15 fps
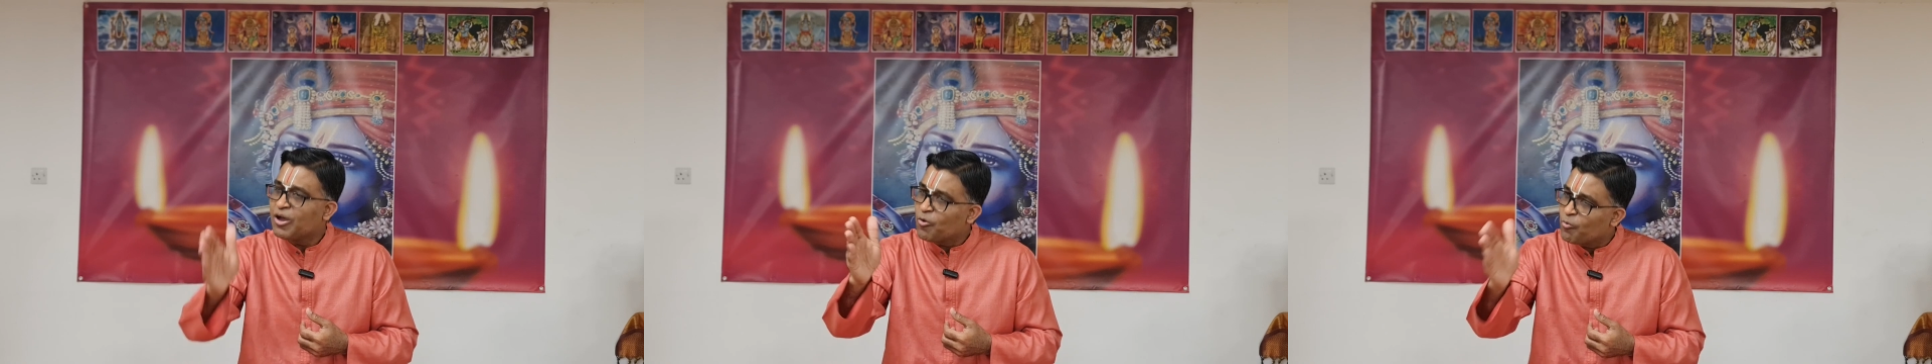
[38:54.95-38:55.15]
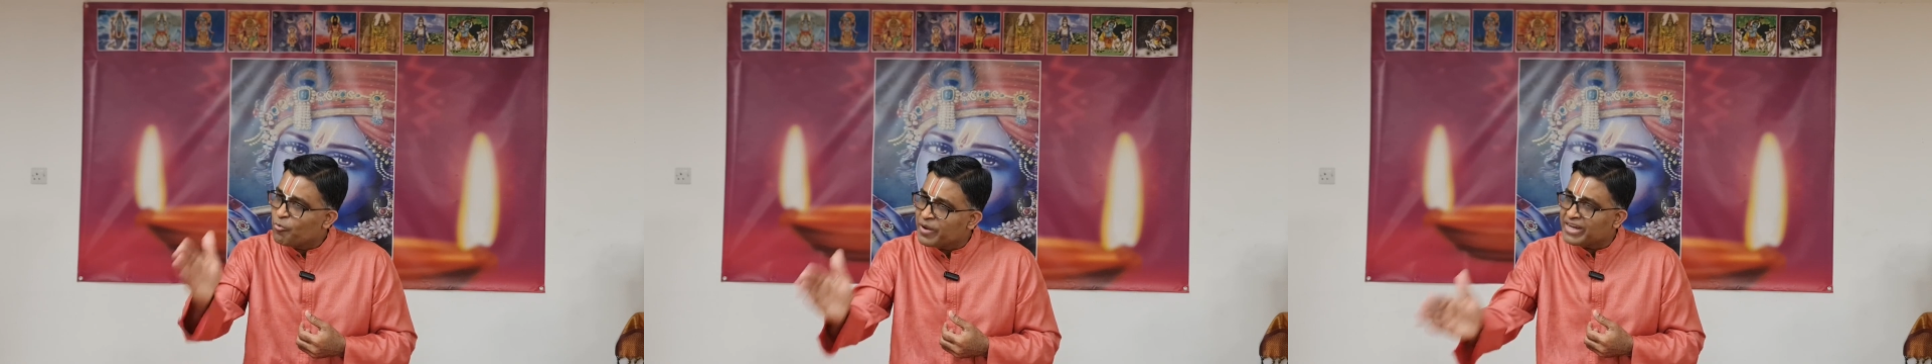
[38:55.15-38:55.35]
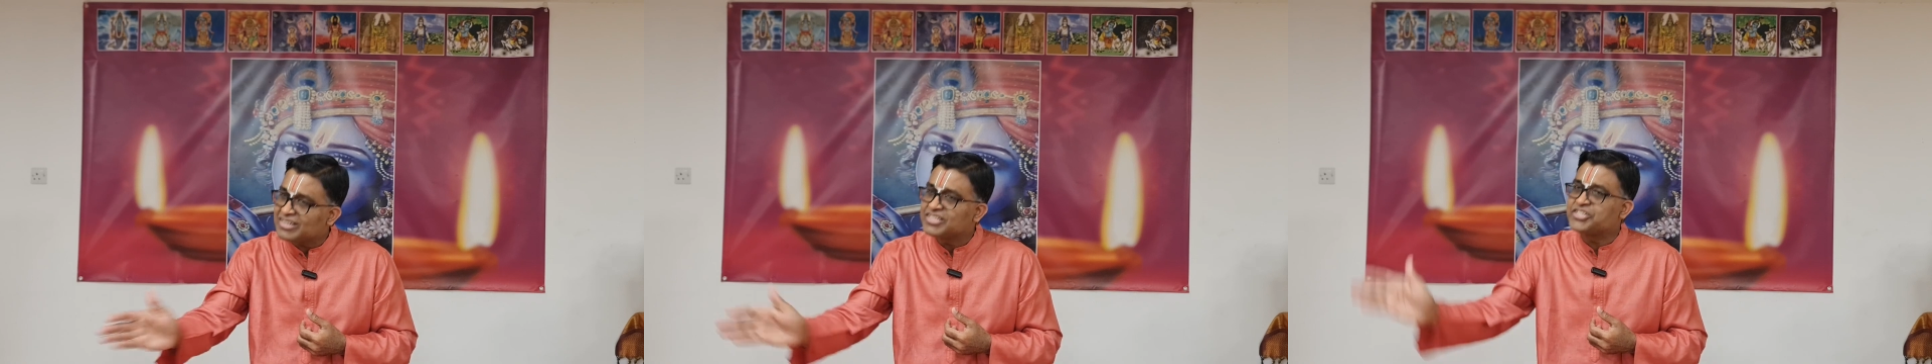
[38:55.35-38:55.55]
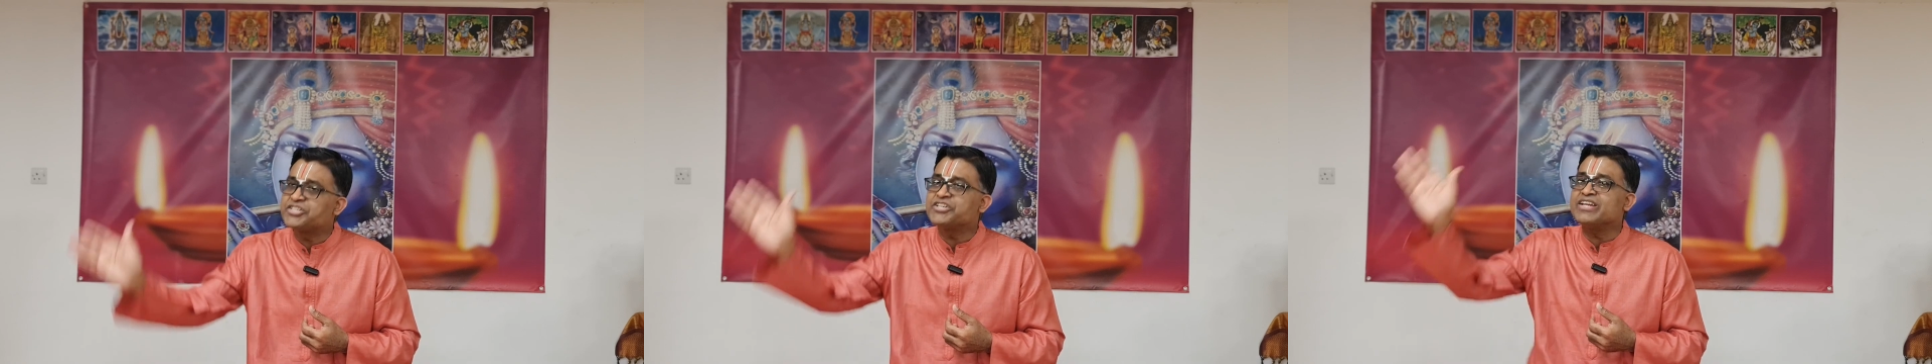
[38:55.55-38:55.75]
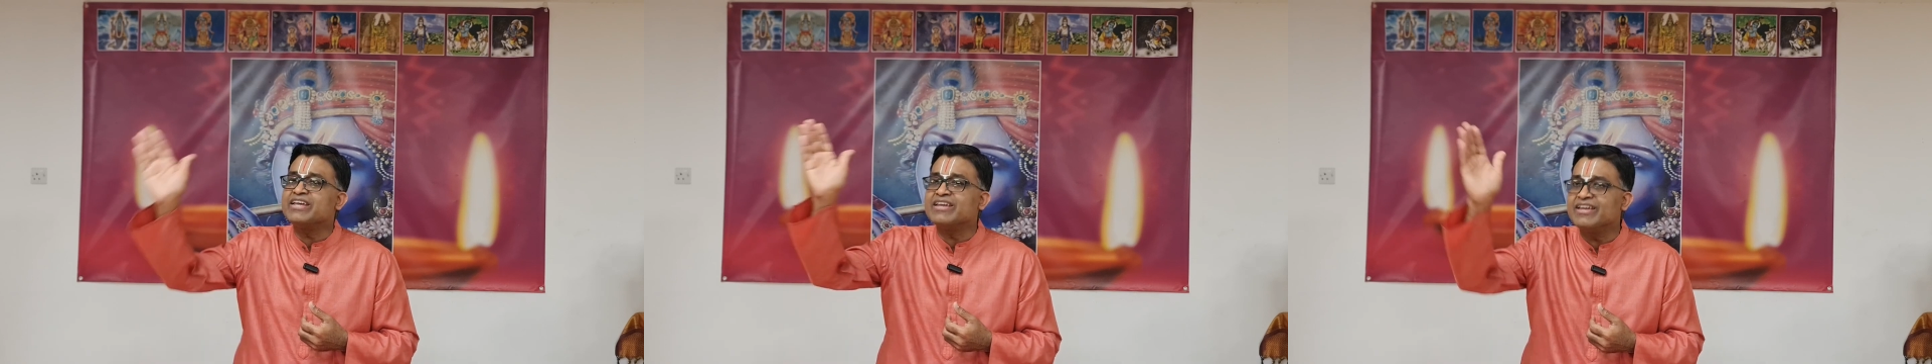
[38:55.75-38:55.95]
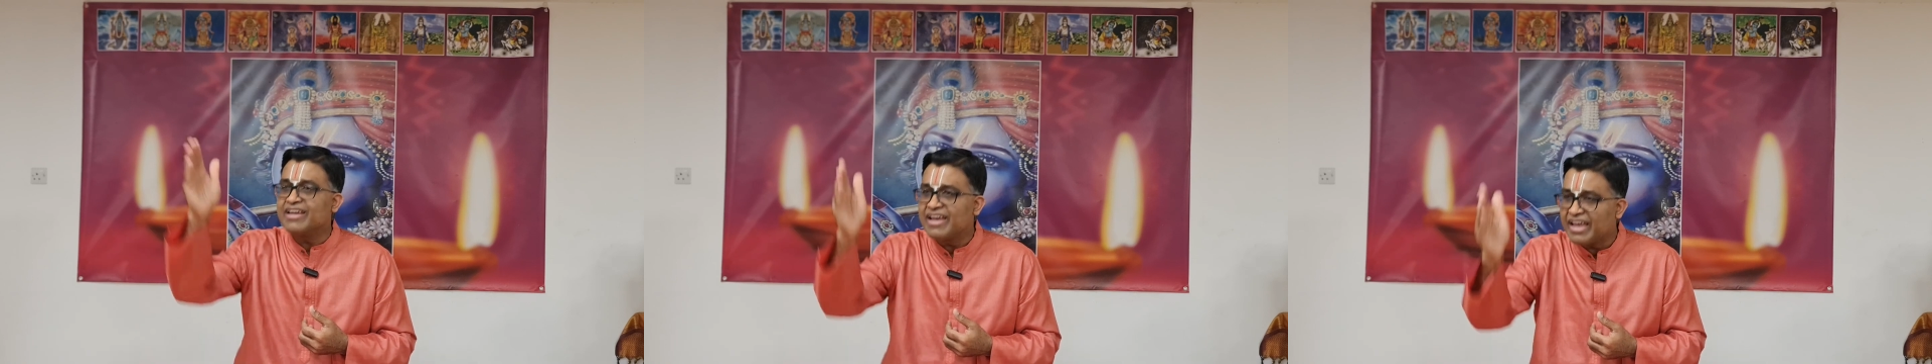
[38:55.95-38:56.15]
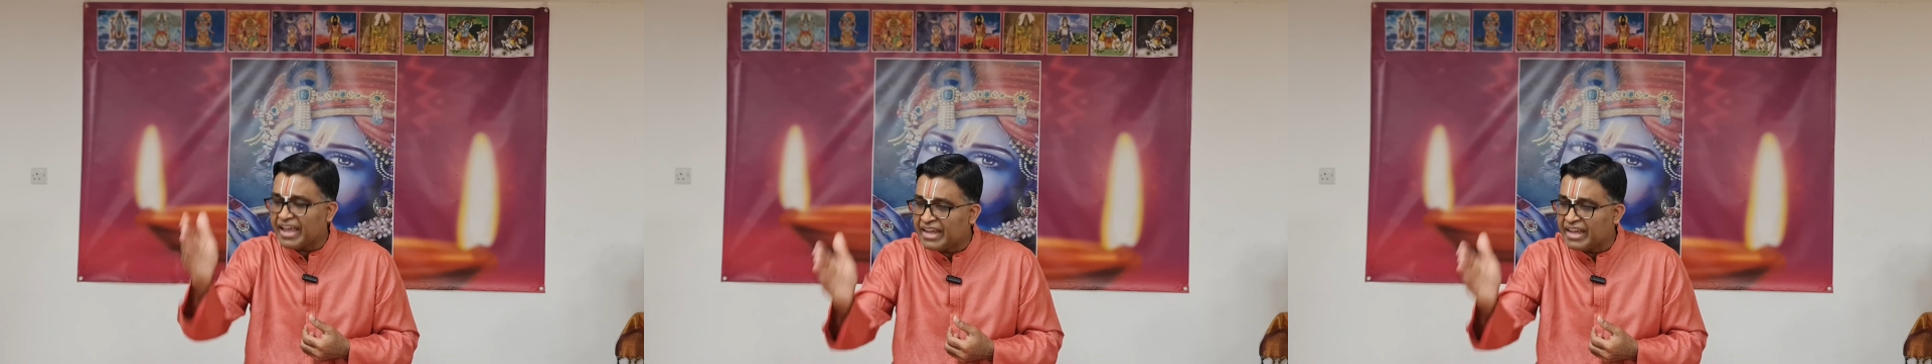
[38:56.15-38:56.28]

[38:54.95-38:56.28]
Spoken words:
victory